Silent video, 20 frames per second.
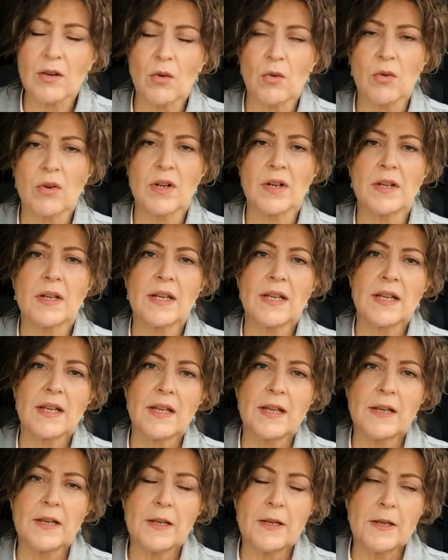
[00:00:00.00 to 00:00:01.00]
Lord."
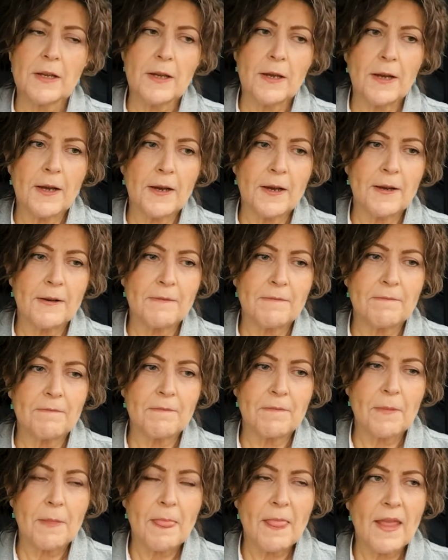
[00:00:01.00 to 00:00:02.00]

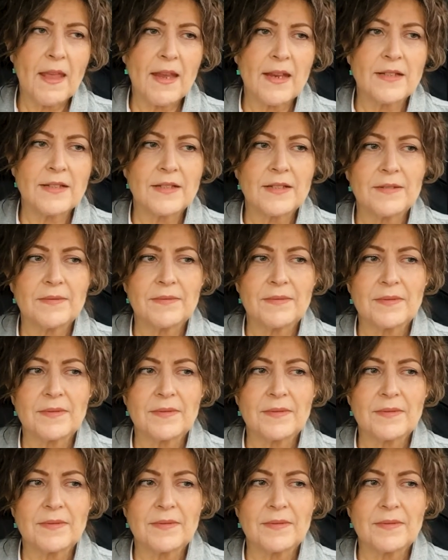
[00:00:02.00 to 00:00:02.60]
And